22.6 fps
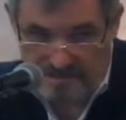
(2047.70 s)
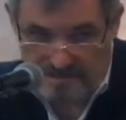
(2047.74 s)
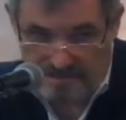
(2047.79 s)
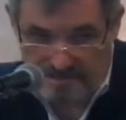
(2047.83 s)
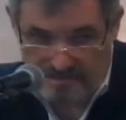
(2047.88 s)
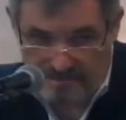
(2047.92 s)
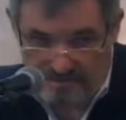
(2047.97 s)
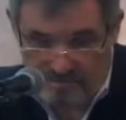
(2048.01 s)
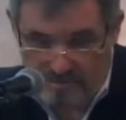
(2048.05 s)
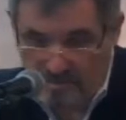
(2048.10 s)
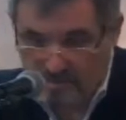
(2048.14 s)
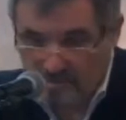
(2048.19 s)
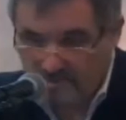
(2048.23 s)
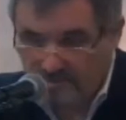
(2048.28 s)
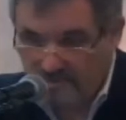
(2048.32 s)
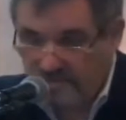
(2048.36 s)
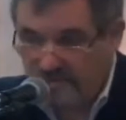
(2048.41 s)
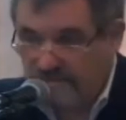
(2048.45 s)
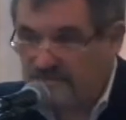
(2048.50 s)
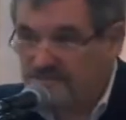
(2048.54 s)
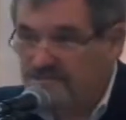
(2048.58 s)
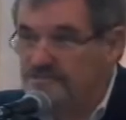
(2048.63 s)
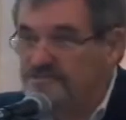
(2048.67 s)
and they'll
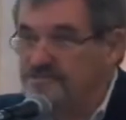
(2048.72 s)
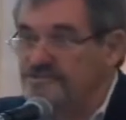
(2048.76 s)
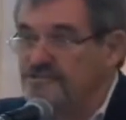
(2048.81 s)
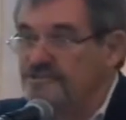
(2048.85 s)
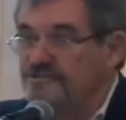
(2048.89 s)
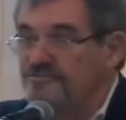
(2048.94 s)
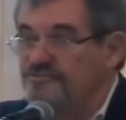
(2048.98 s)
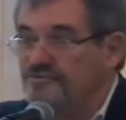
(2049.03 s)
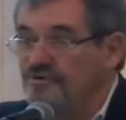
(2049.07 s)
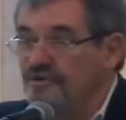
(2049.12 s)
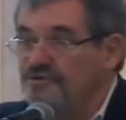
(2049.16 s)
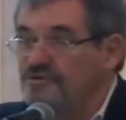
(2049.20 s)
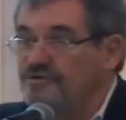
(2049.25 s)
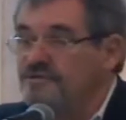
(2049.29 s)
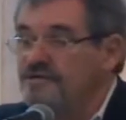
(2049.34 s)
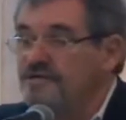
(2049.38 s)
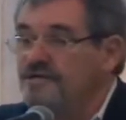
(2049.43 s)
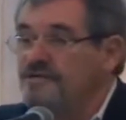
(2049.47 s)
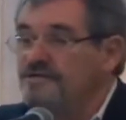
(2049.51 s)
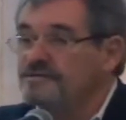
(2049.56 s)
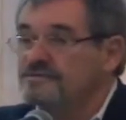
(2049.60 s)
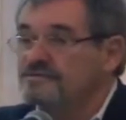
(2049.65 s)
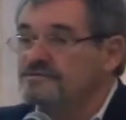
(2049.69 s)
walk that earth and run on
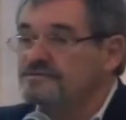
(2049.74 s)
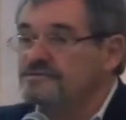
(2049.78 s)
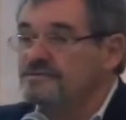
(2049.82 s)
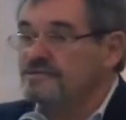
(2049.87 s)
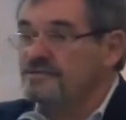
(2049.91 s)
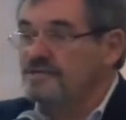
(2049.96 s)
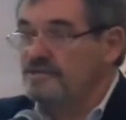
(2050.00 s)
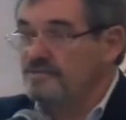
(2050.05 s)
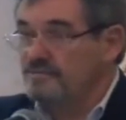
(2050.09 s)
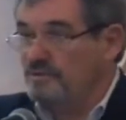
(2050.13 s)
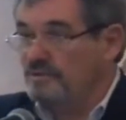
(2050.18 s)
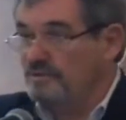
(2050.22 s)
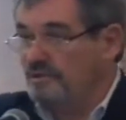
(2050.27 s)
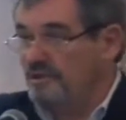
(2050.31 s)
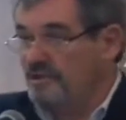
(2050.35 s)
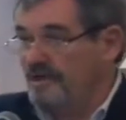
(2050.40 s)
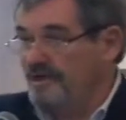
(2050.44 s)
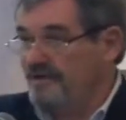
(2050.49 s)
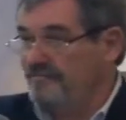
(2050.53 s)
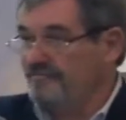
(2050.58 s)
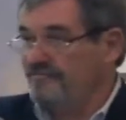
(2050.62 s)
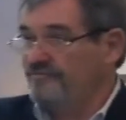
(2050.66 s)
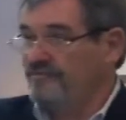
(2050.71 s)
that earth and they will
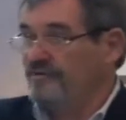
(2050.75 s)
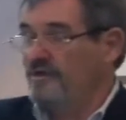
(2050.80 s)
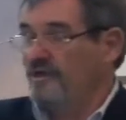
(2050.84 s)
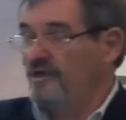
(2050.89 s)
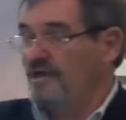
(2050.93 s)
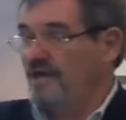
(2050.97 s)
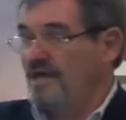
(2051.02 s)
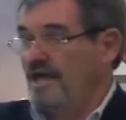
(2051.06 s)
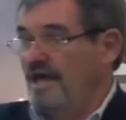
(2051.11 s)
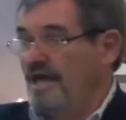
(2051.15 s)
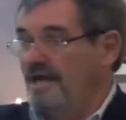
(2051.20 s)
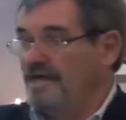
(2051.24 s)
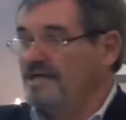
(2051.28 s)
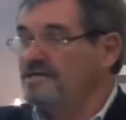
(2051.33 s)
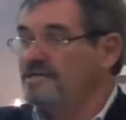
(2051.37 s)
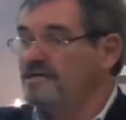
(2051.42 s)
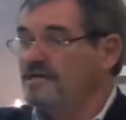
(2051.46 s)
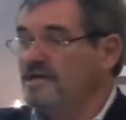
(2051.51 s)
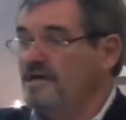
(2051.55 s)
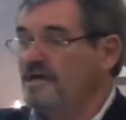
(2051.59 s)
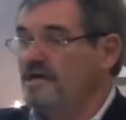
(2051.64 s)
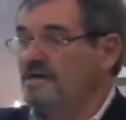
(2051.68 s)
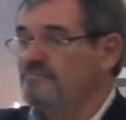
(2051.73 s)
laugh
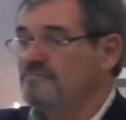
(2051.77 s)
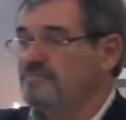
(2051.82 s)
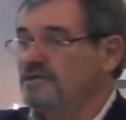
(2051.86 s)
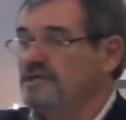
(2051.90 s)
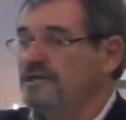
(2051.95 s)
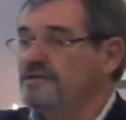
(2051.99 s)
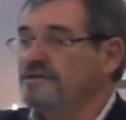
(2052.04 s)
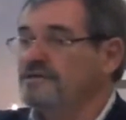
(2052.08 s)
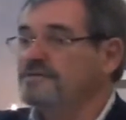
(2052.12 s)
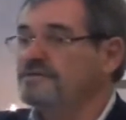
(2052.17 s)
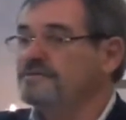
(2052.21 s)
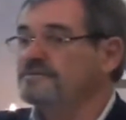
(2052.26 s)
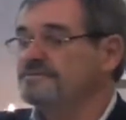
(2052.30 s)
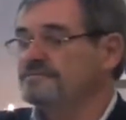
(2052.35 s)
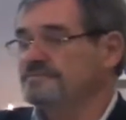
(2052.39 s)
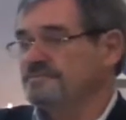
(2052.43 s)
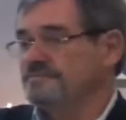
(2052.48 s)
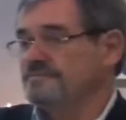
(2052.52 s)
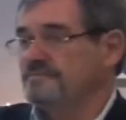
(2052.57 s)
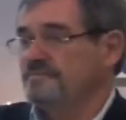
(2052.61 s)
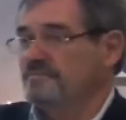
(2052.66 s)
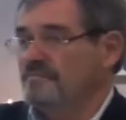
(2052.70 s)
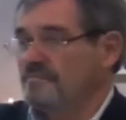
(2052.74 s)
and play,
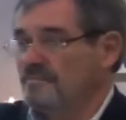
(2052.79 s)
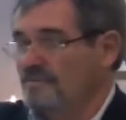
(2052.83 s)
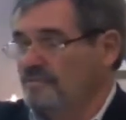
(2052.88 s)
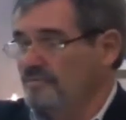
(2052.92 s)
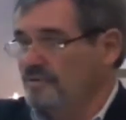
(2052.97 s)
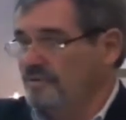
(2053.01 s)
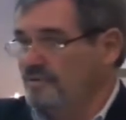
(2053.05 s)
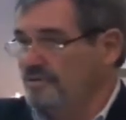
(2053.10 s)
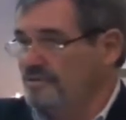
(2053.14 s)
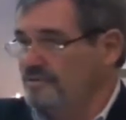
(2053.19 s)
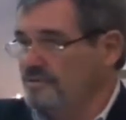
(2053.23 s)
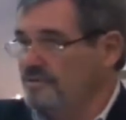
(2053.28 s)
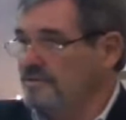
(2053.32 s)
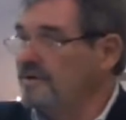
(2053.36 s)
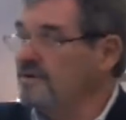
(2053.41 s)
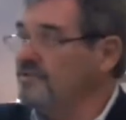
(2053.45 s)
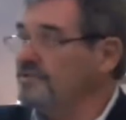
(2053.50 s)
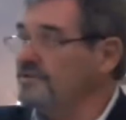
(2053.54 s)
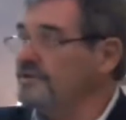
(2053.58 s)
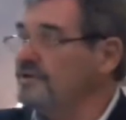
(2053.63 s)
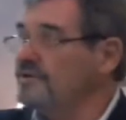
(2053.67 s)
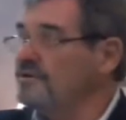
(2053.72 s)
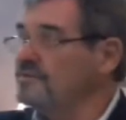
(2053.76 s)
whether they're
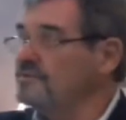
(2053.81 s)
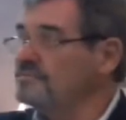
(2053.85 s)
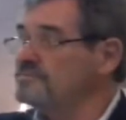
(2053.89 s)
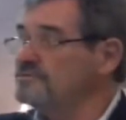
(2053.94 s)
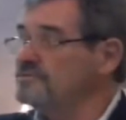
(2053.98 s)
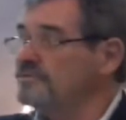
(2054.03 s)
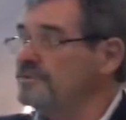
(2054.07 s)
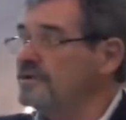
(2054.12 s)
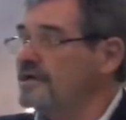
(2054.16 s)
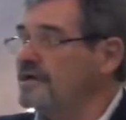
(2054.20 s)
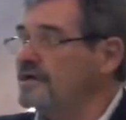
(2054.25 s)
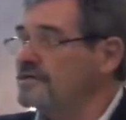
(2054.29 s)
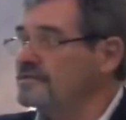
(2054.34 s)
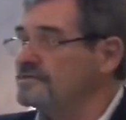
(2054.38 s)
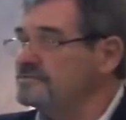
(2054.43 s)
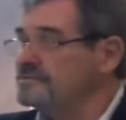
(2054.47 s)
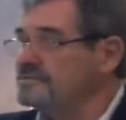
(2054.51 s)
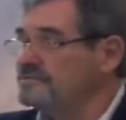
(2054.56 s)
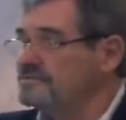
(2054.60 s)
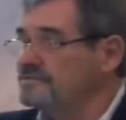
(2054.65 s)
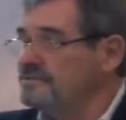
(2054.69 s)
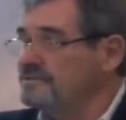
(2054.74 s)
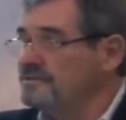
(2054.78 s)
going home to a
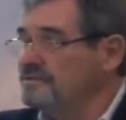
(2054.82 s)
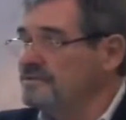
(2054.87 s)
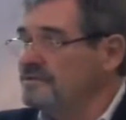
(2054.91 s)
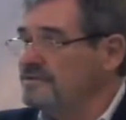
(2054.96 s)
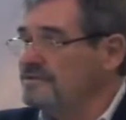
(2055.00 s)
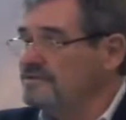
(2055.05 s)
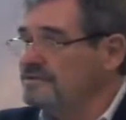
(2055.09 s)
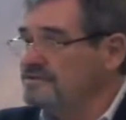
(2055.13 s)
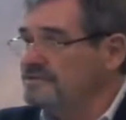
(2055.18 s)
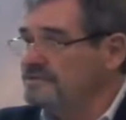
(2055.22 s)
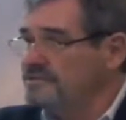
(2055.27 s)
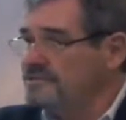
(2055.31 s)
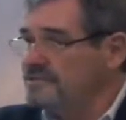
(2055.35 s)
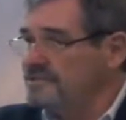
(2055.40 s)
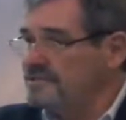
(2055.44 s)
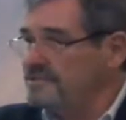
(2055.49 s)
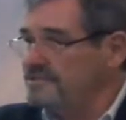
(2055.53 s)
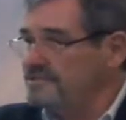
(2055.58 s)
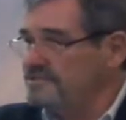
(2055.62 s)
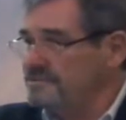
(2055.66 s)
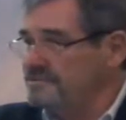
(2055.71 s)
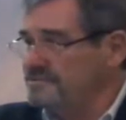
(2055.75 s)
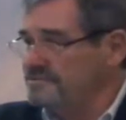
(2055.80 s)
house or a
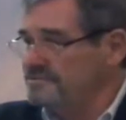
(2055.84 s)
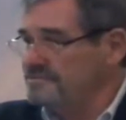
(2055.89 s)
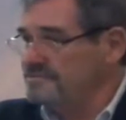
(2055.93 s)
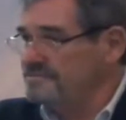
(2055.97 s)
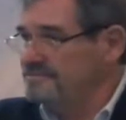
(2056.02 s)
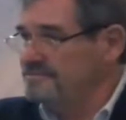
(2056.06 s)
tent.